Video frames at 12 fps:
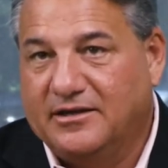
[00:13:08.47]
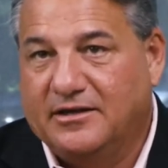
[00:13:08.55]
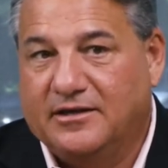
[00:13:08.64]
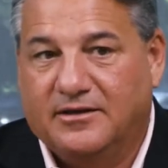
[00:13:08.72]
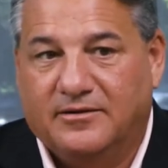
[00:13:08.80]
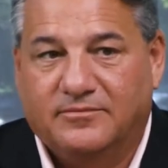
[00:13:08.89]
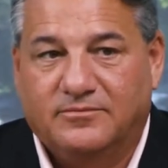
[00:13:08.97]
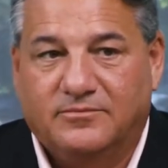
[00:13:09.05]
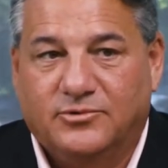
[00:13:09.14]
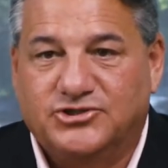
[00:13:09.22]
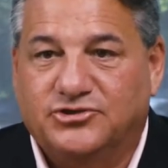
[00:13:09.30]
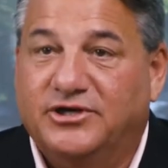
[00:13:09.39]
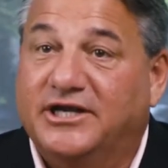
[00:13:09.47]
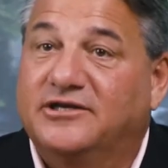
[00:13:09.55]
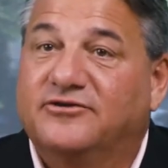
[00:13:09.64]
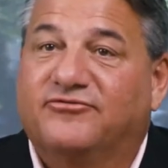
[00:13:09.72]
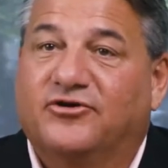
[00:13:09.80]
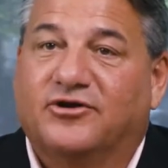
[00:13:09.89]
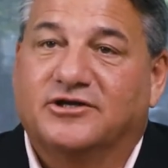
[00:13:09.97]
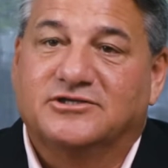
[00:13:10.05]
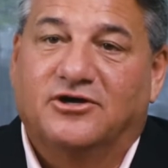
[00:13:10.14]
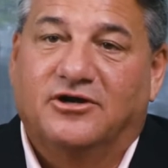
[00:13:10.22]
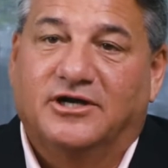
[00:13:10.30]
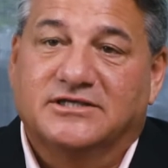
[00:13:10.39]
Um, what you need to
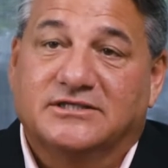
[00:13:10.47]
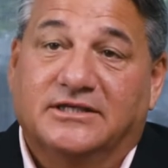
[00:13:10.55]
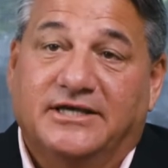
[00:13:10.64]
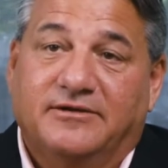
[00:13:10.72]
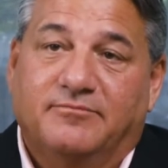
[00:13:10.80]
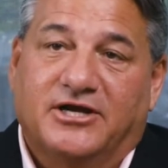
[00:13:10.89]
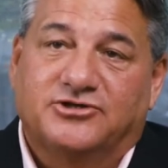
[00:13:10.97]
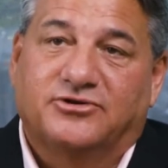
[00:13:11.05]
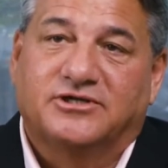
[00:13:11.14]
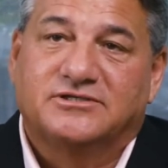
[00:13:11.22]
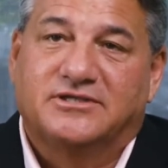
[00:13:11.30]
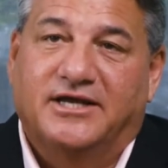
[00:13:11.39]
focus on is lead metrics,